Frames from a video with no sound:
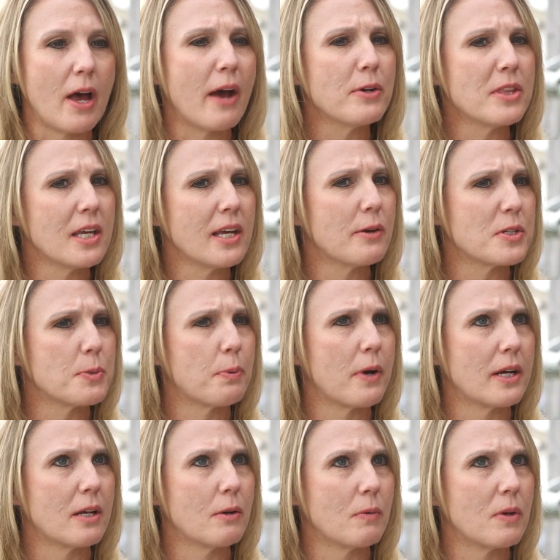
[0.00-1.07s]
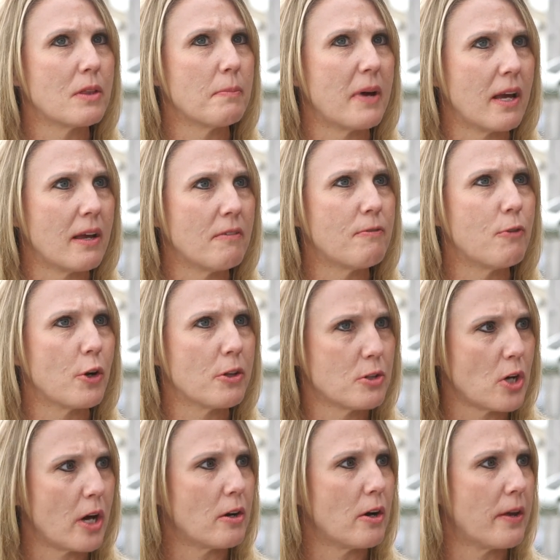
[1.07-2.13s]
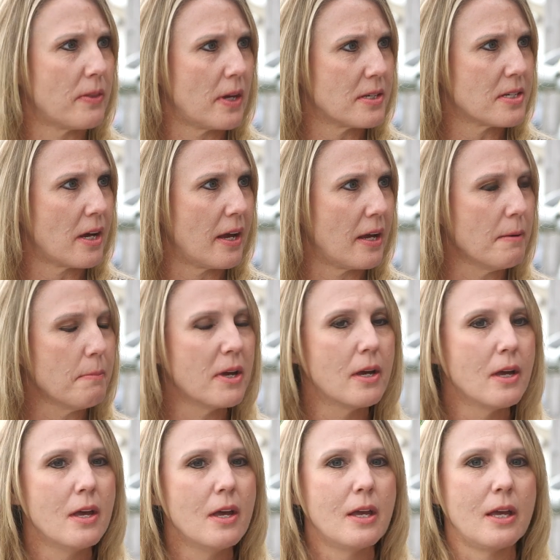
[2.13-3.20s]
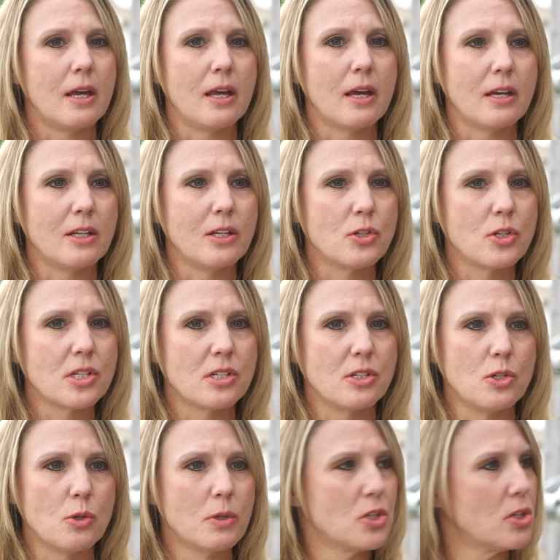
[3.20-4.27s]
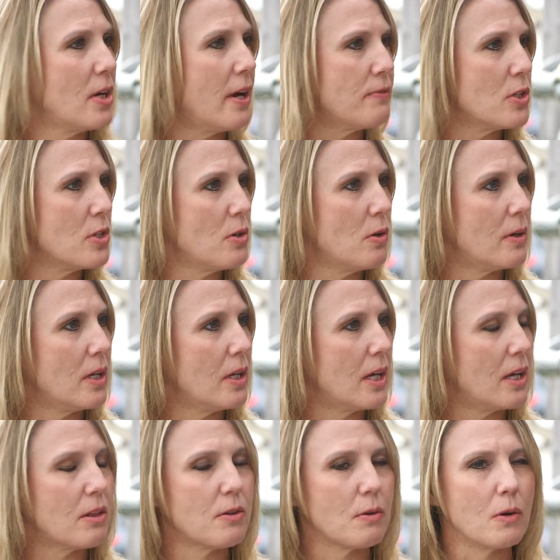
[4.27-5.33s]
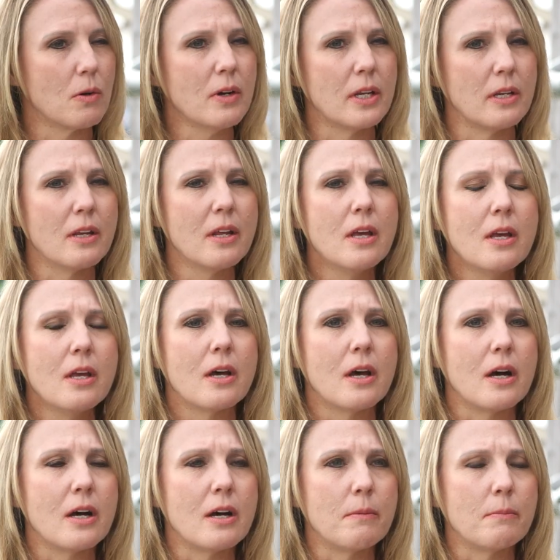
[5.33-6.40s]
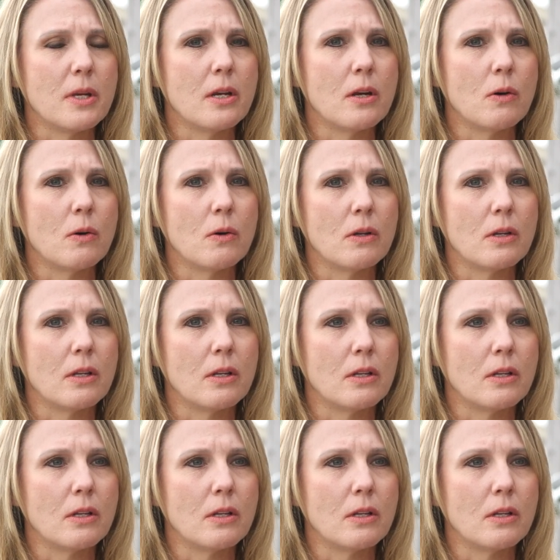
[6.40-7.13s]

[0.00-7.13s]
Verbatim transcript: I would think I was pregnant with my fourth daughter at that time, and you just do what you have to do and you get through and um, you know